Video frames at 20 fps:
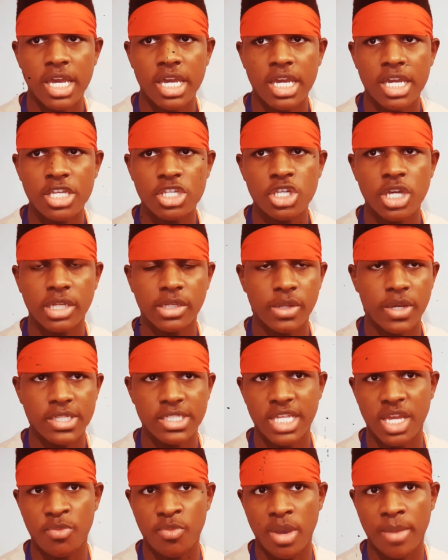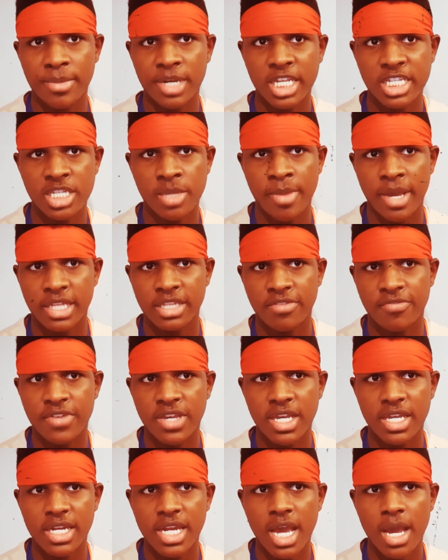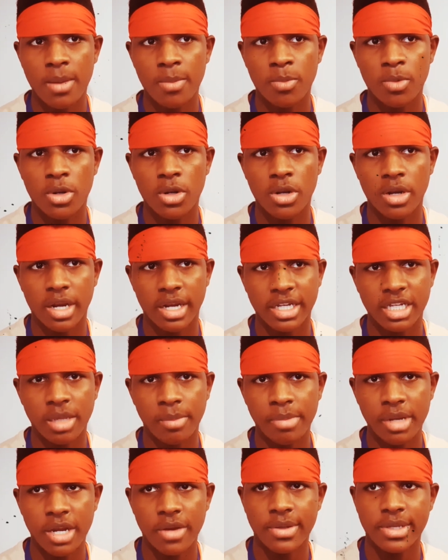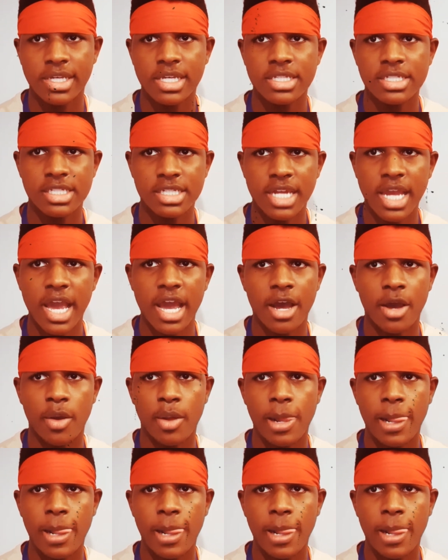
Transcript: each other as they reminisce about the Vietnam War and comparing it to now